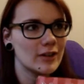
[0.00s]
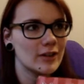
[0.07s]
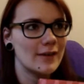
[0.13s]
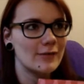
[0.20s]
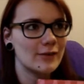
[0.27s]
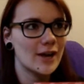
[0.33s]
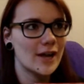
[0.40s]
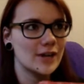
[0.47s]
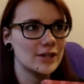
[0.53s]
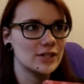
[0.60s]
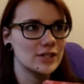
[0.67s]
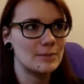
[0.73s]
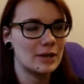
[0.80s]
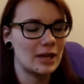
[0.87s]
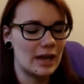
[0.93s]
I'll ever
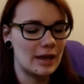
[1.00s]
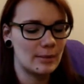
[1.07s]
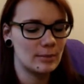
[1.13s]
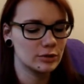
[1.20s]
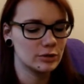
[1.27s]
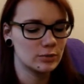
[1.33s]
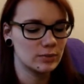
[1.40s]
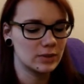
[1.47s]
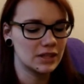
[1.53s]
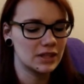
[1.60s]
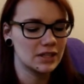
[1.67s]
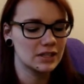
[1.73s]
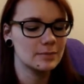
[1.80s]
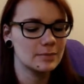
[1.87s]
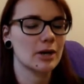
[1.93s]
actually be able to read this,